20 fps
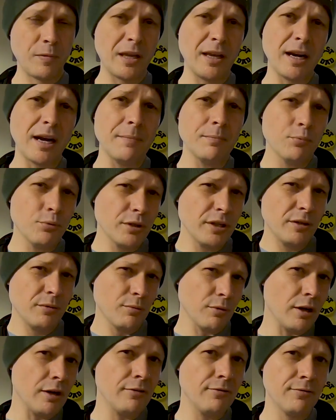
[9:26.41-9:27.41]
And I'm pretty
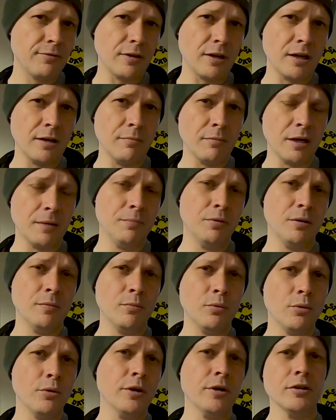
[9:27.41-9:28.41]
rough on my
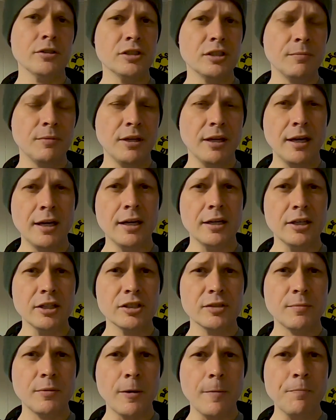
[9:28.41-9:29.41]
pinpointers, to be
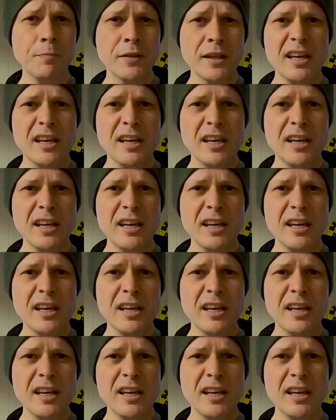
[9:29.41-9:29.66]
honest, but